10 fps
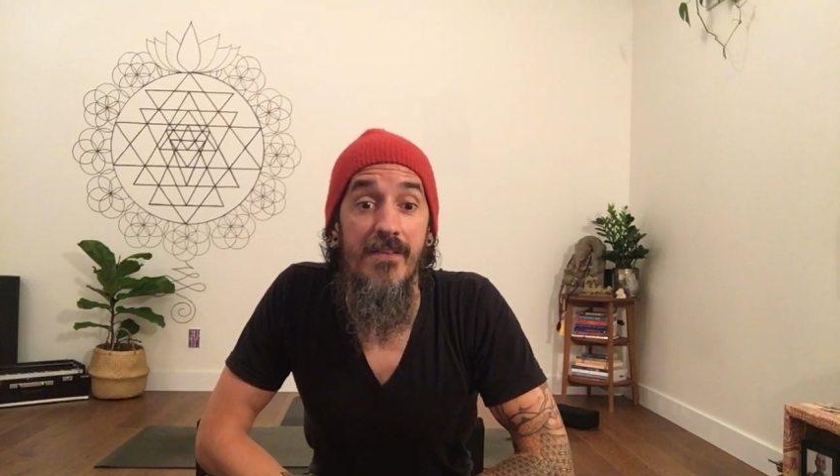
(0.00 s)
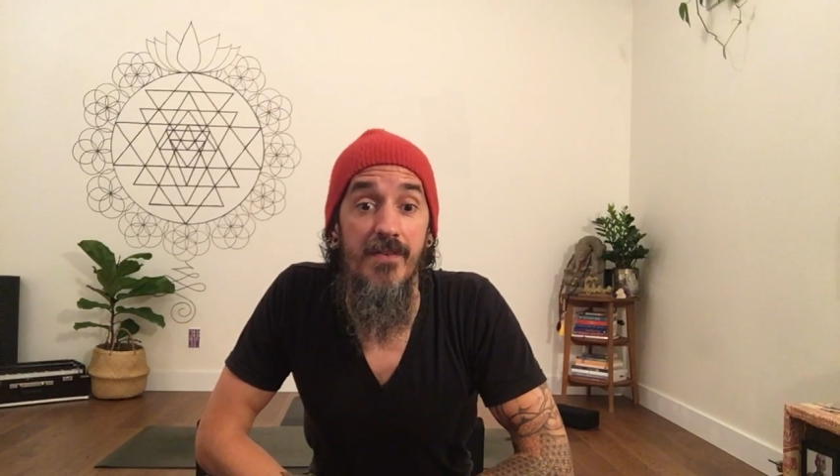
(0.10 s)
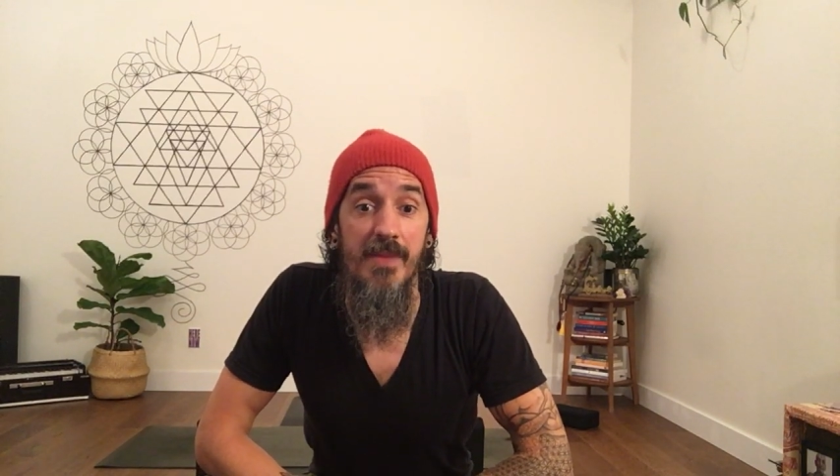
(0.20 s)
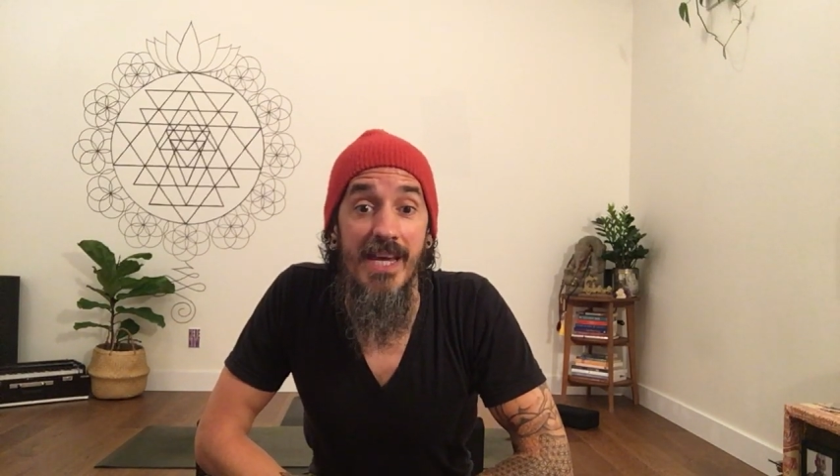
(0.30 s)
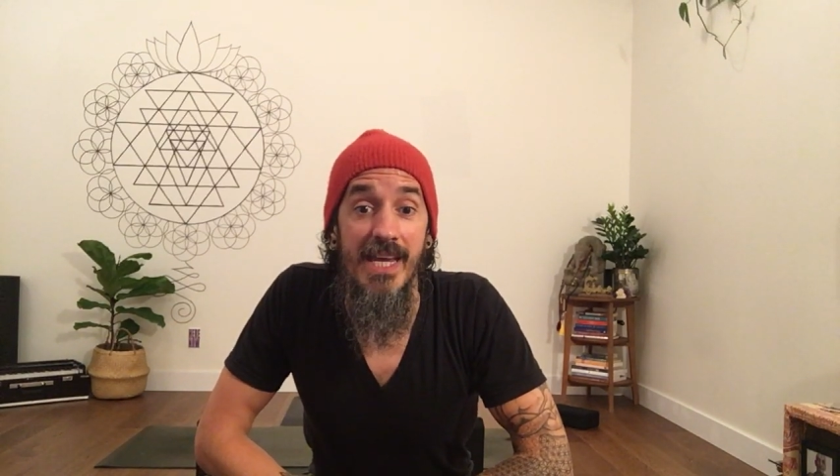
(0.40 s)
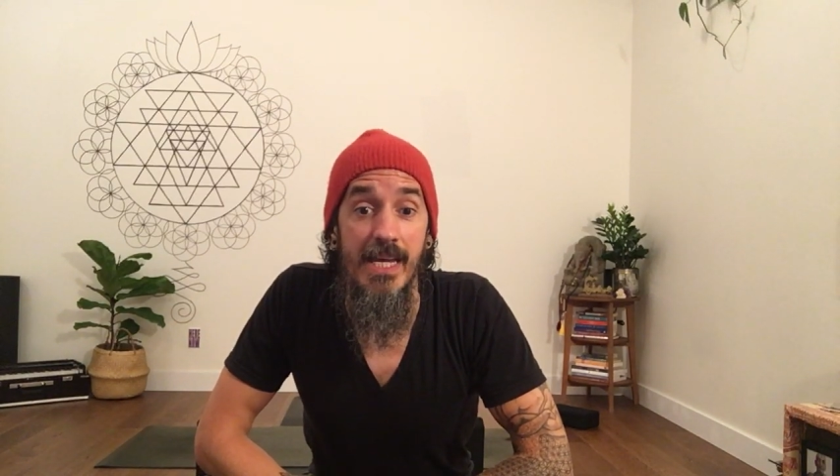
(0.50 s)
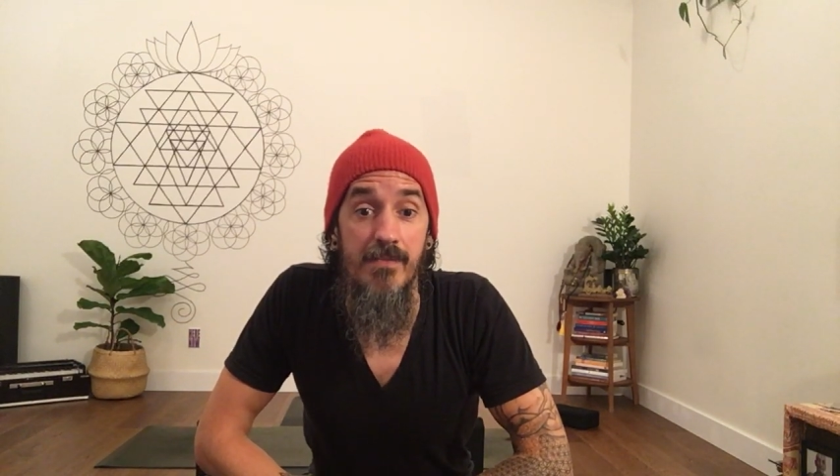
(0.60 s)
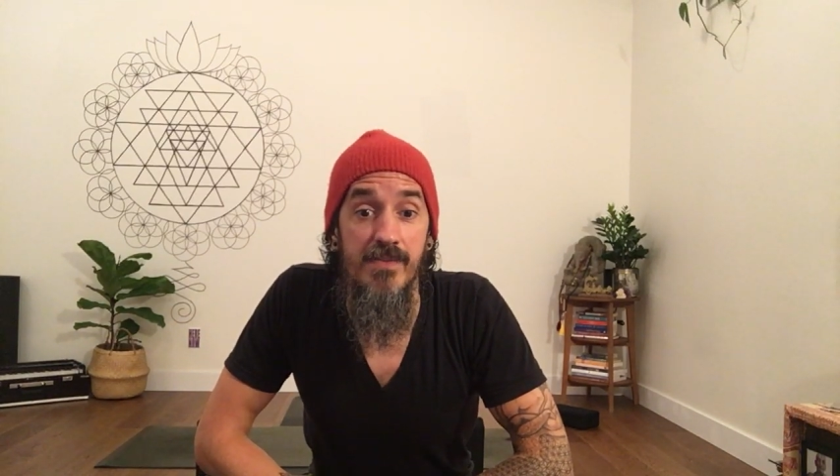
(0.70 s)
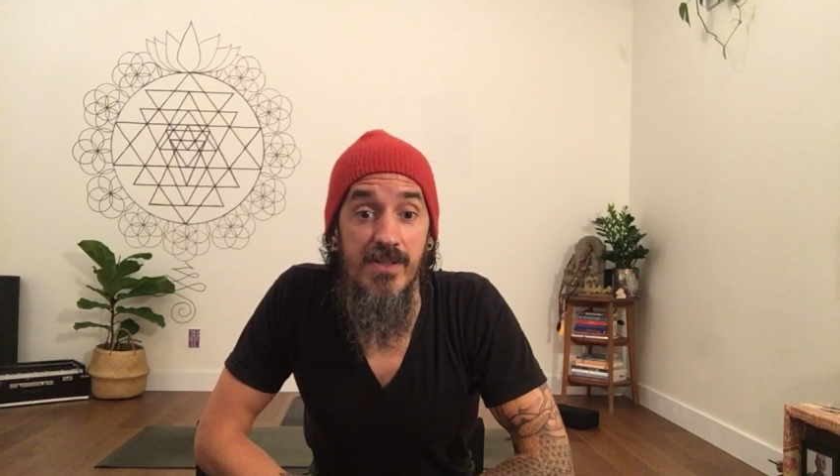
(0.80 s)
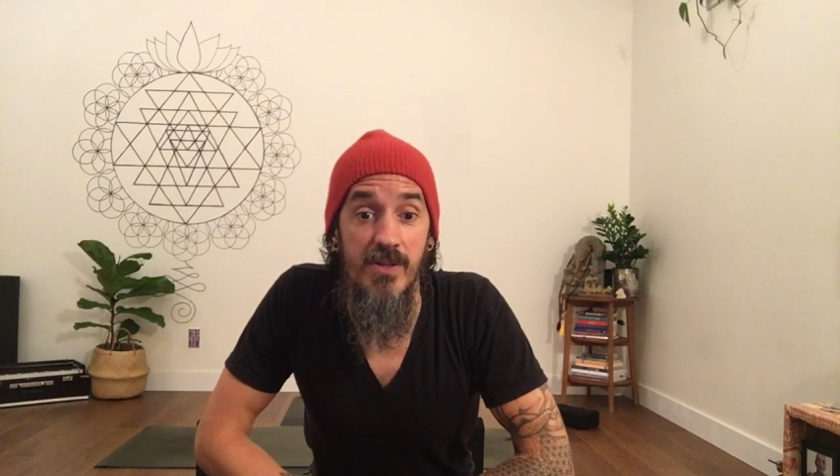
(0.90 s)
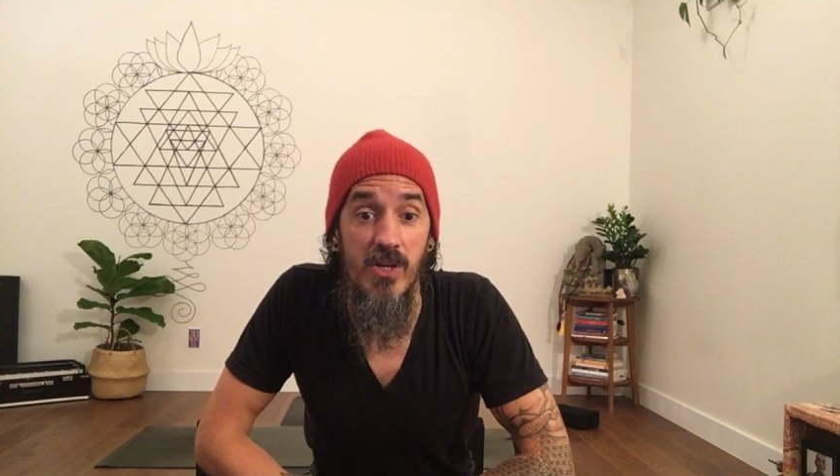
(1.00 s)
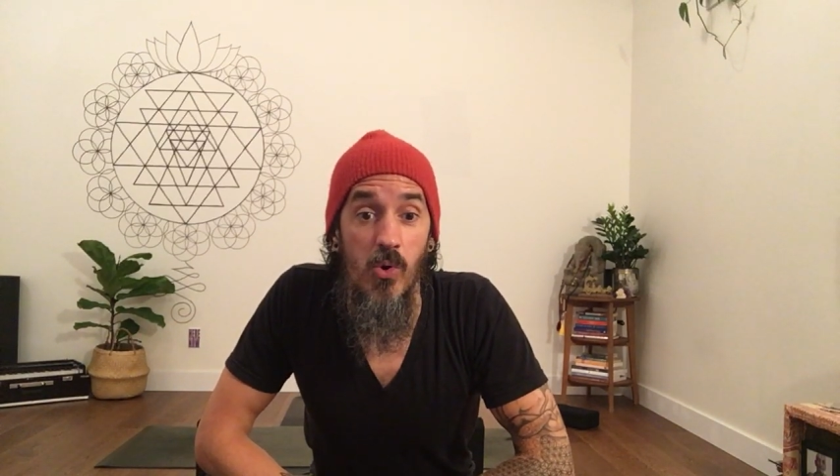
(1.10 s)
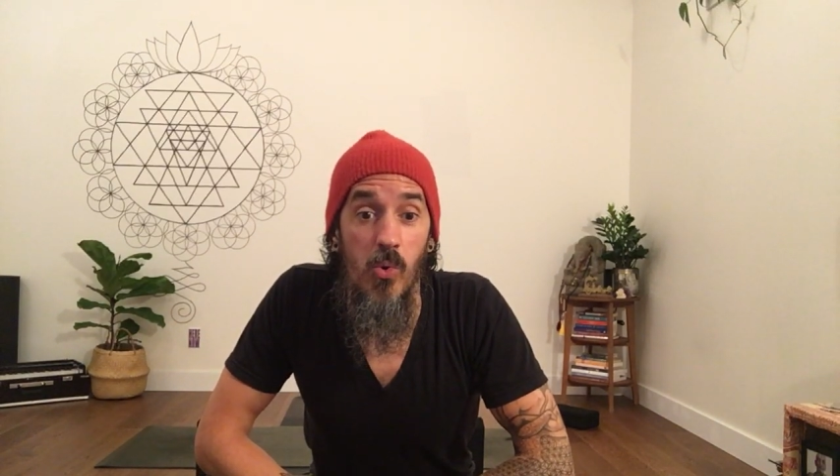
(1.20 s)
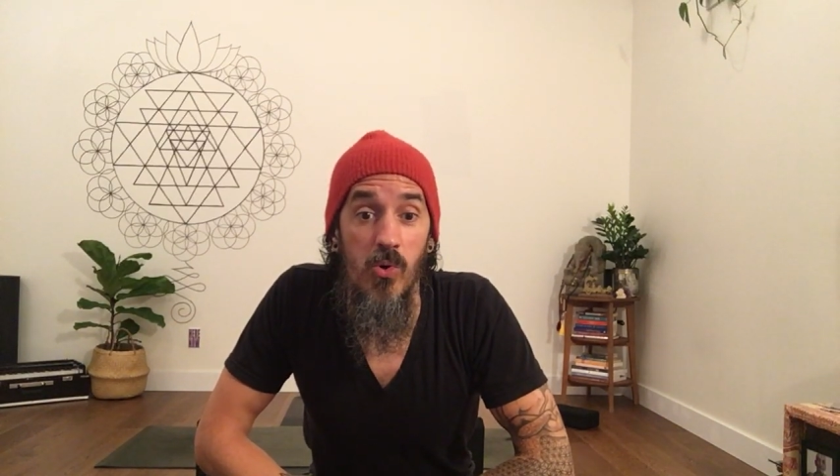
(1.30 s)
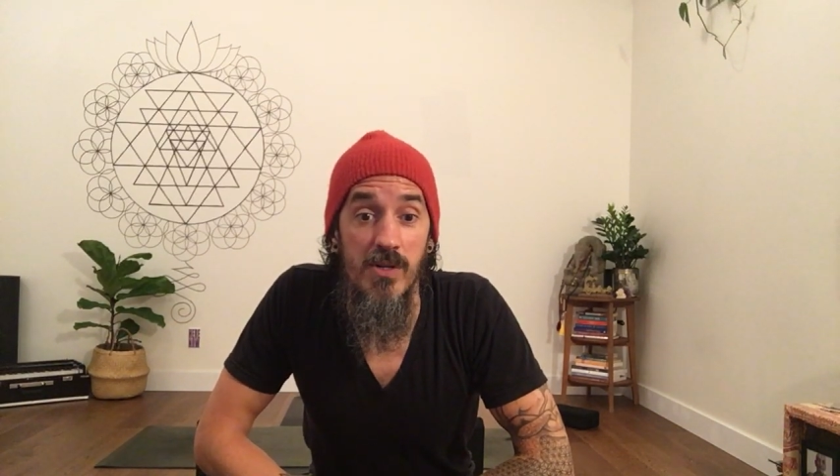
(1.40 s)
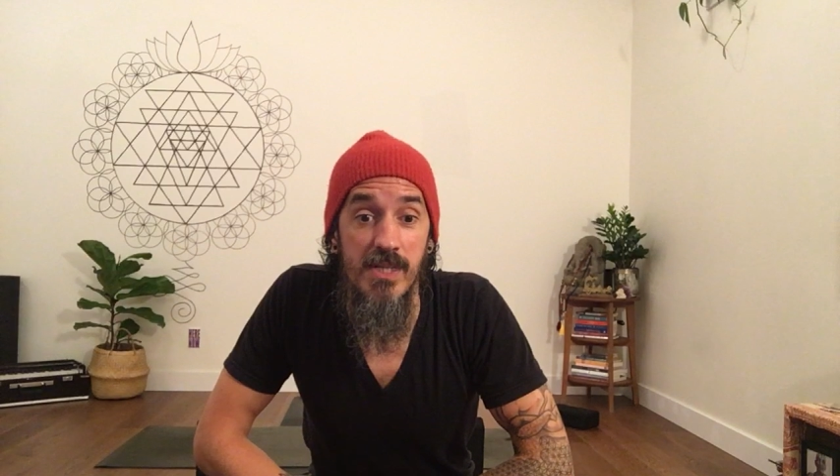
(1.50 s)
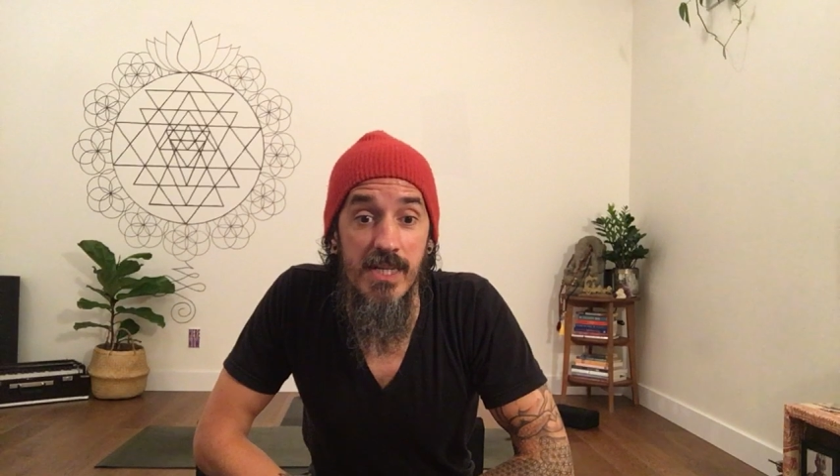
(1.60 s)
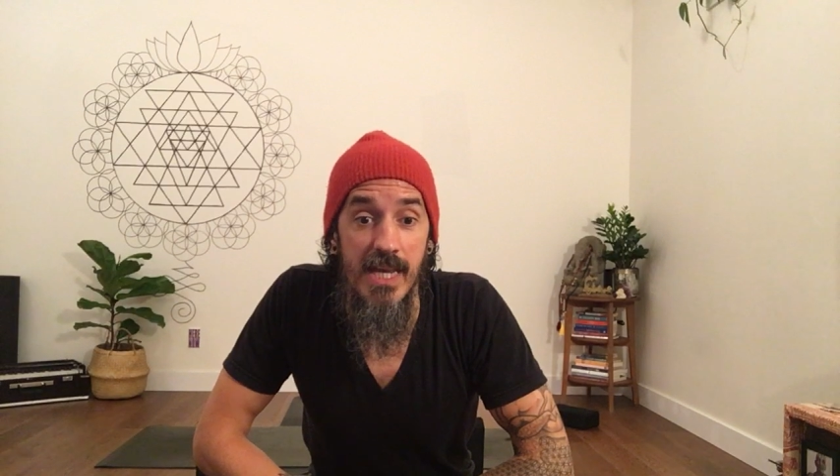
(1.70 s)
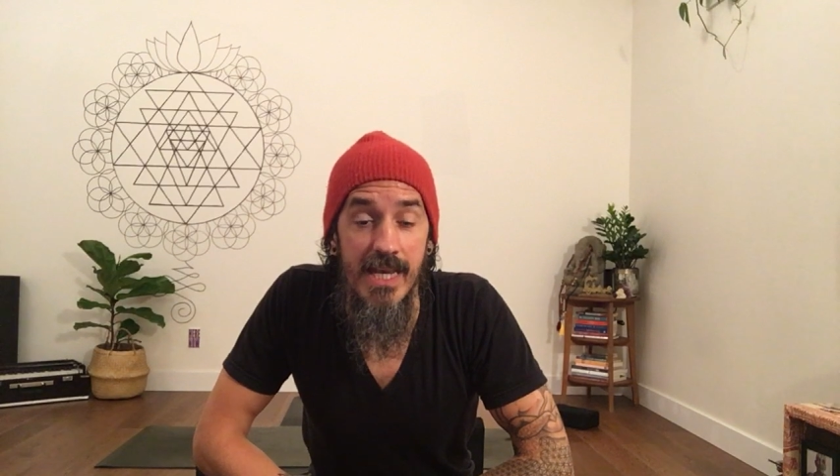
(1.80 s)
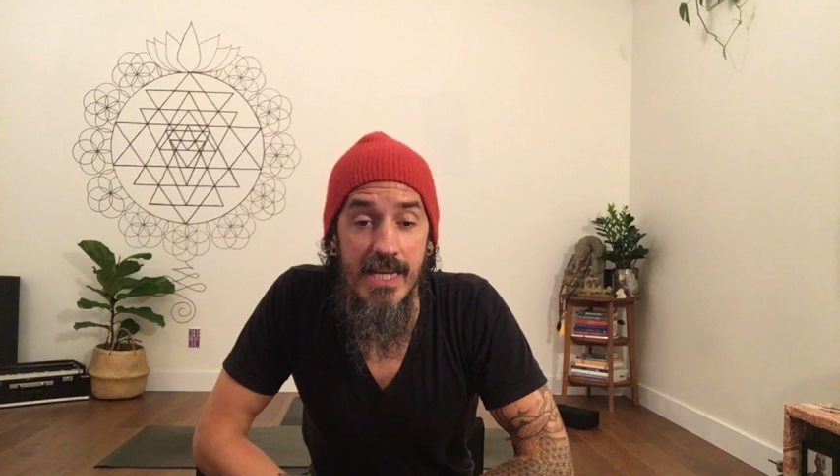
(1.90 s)
from the hips so the core is
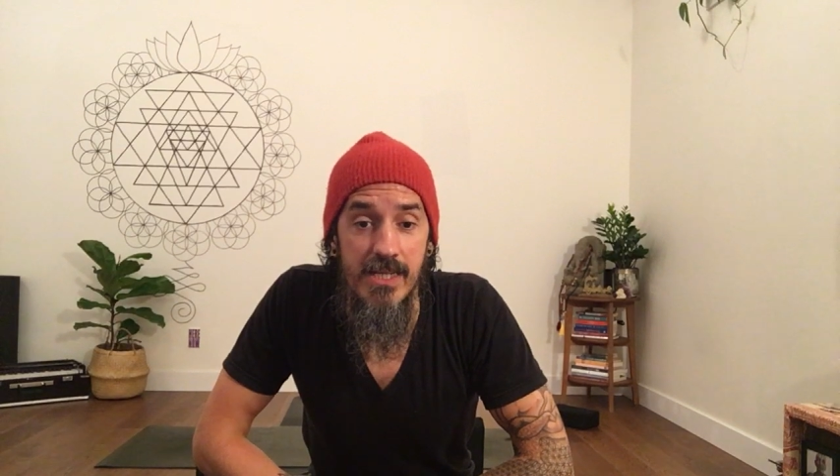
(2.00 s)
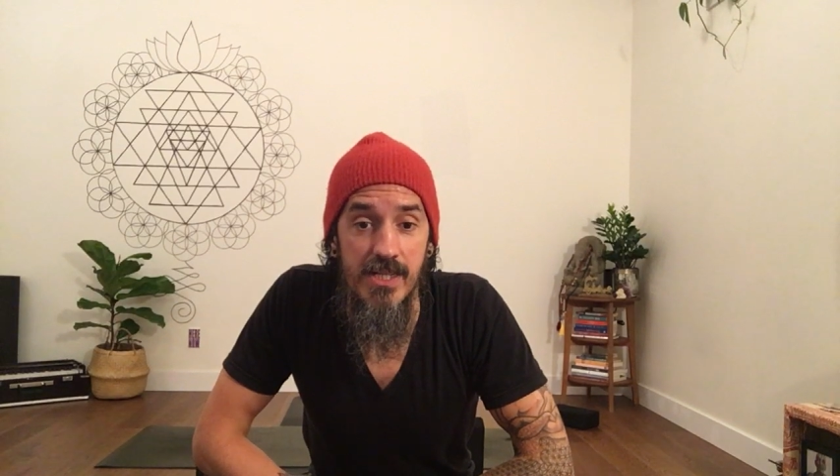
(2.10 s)
engaged,